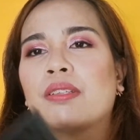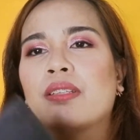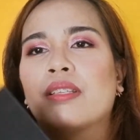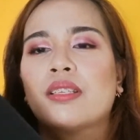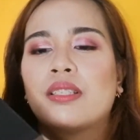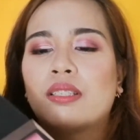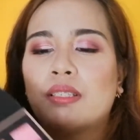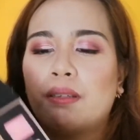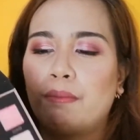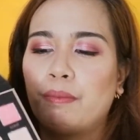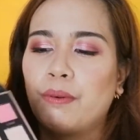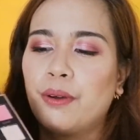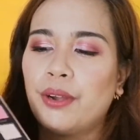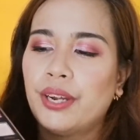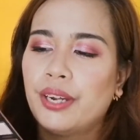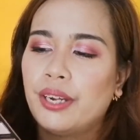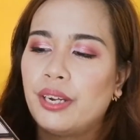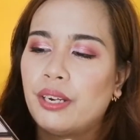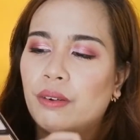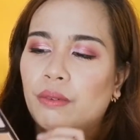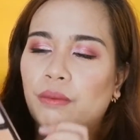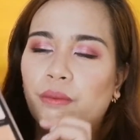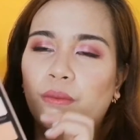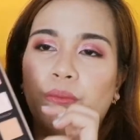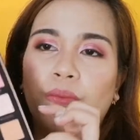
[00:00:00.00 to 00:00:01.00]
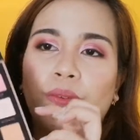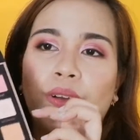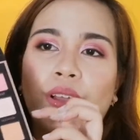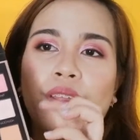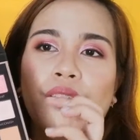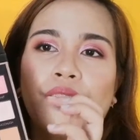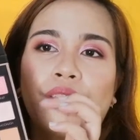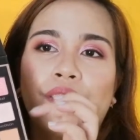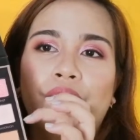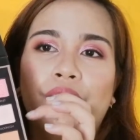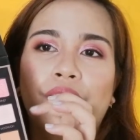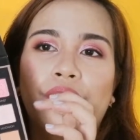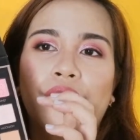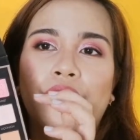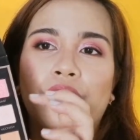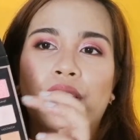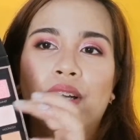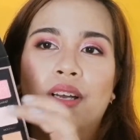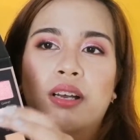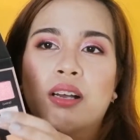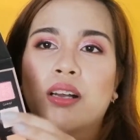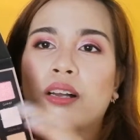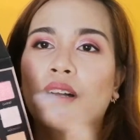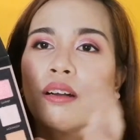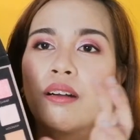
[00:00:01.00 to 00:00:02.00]
disappointed with
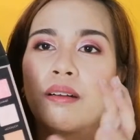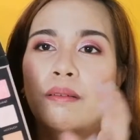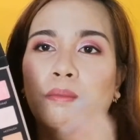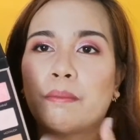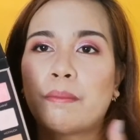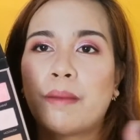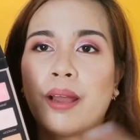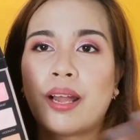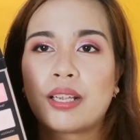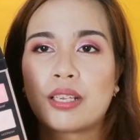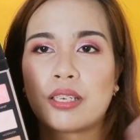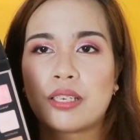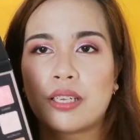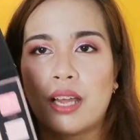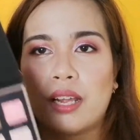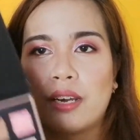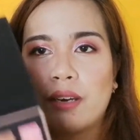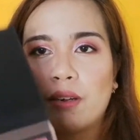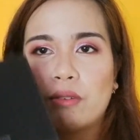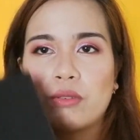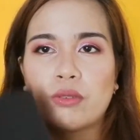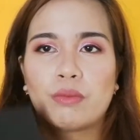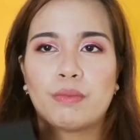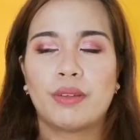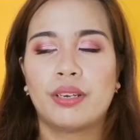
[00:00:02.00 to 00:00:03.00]
the matte shadows.